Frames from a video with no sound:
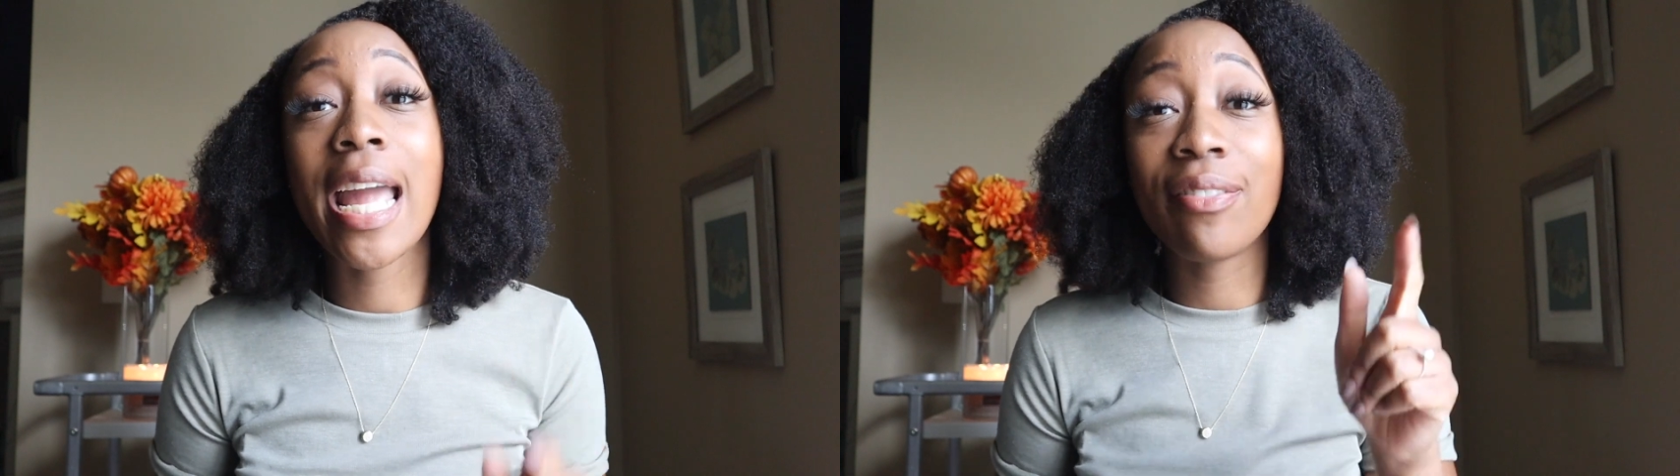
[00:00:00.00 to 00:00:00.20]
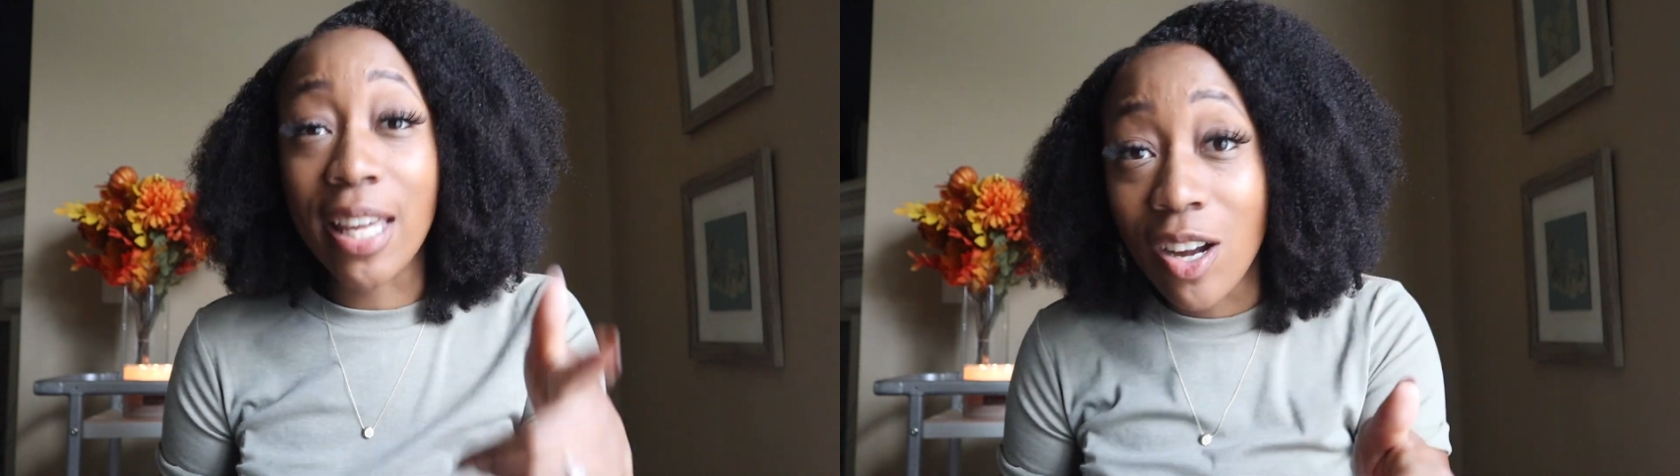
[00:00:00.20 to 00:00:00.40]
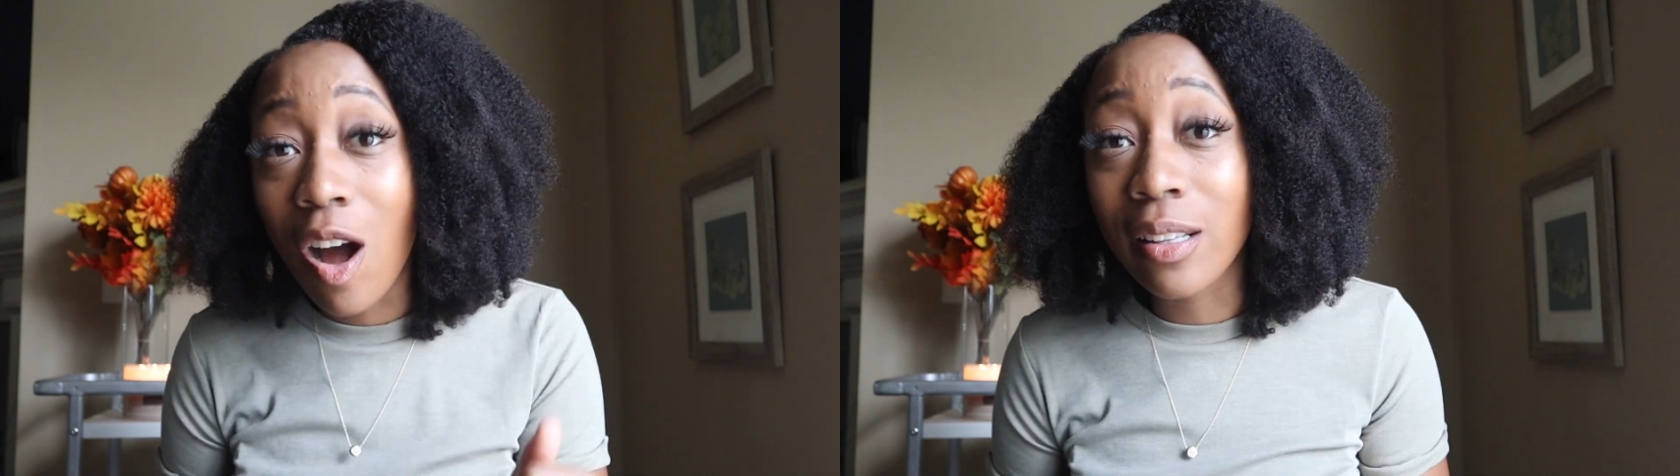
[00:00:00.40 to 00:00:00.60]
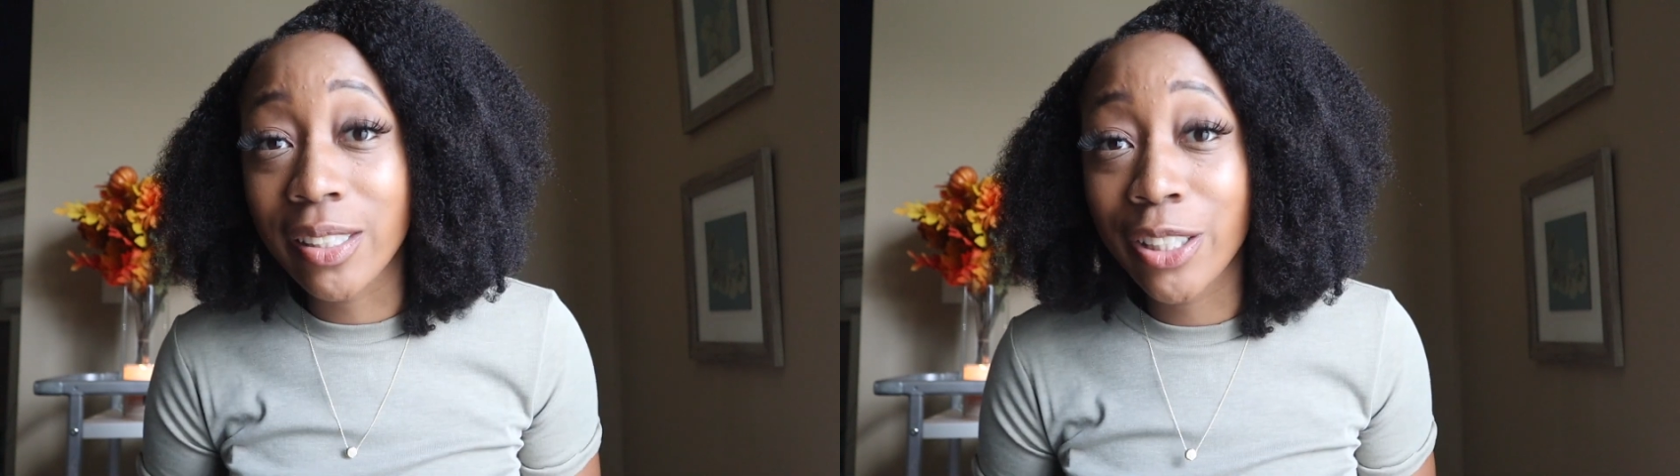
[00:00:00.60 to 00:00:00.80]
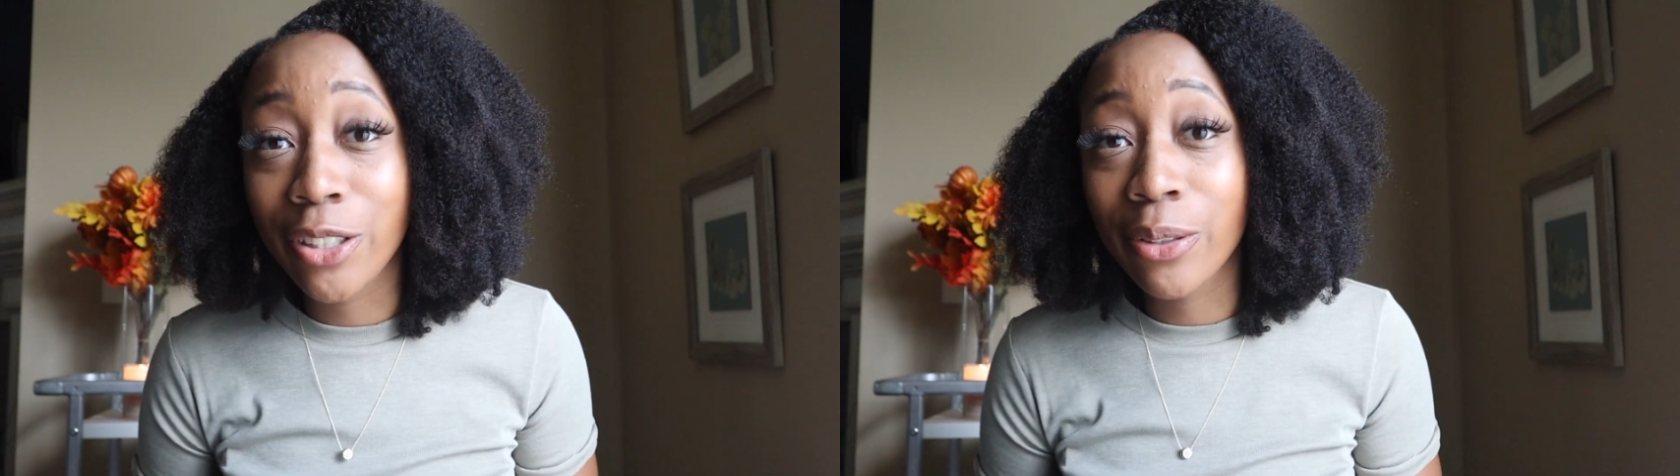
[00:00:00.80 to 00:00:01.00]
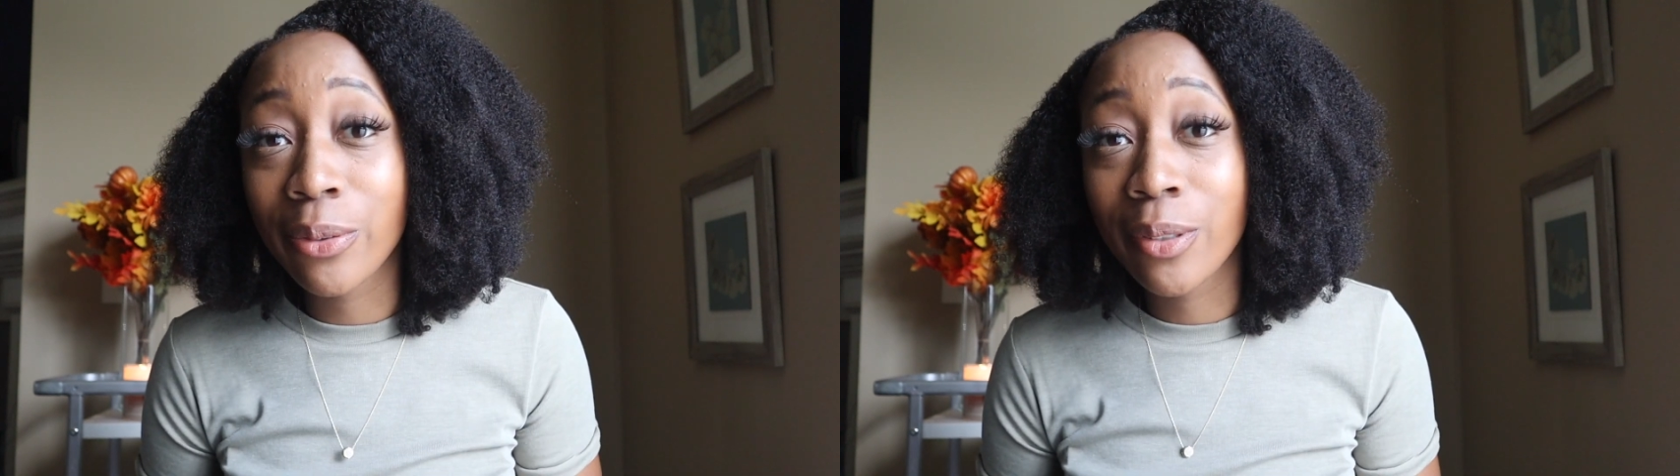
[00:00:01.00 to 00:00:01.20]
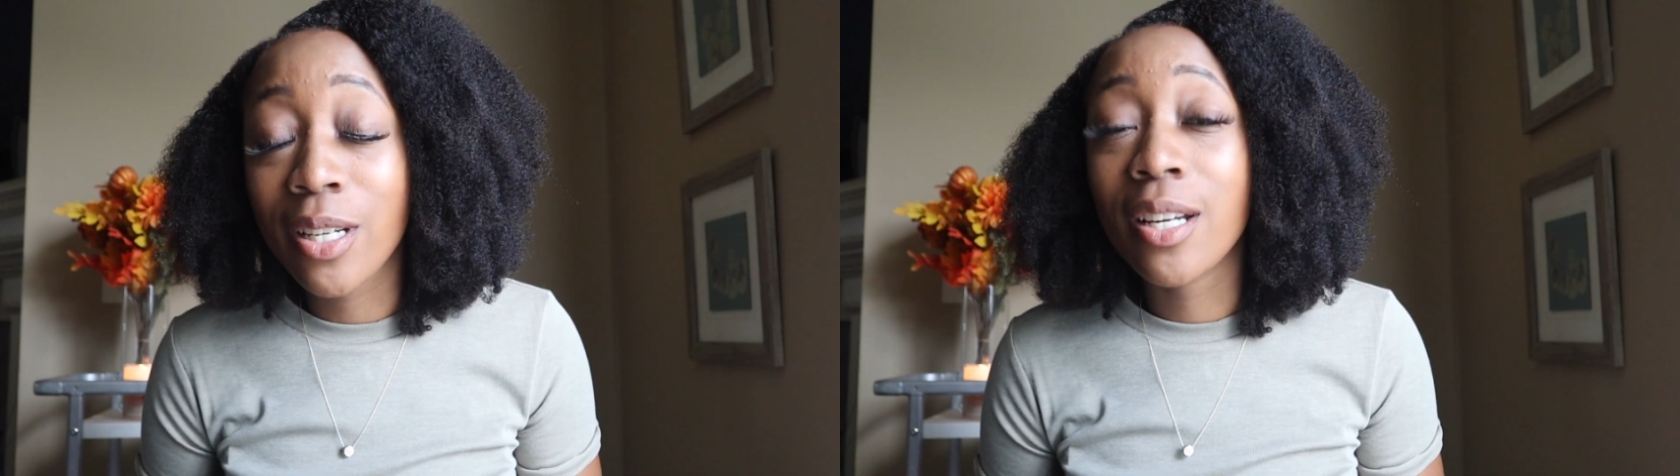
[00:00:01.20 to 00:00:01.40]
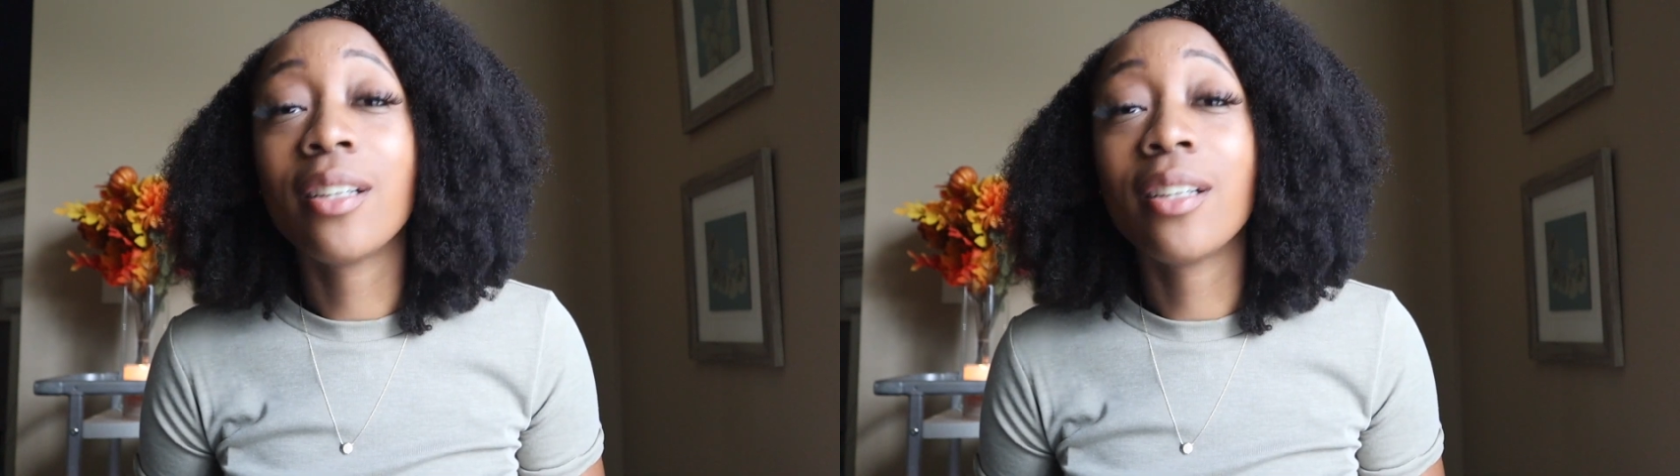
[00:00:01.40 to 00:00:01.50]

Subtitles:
If they call on you,